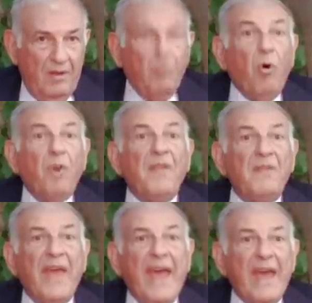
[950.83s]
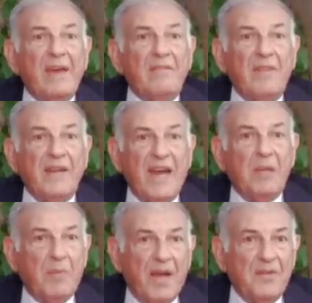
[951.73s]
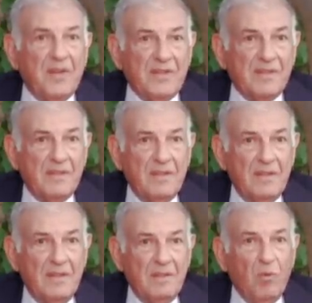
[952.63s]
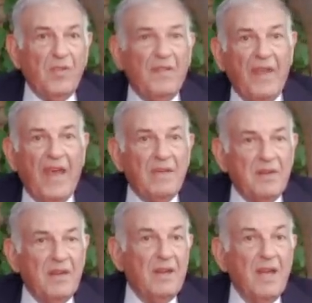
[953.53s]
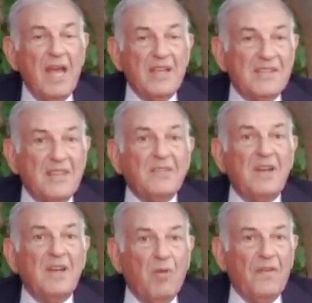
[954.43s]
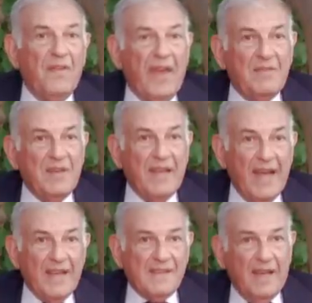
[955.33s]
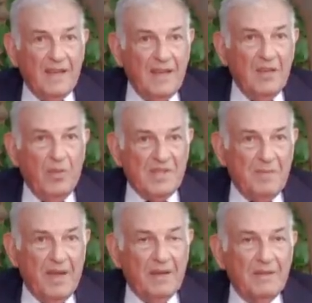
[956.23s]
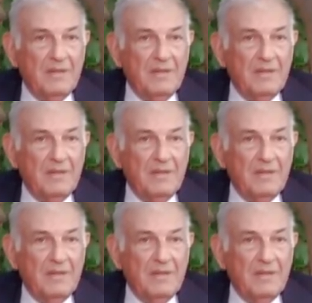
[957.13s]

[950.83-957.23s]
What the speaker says: More than they have in Arab countries. More than they have in certainly more than they have in Gaza and in the West Bank.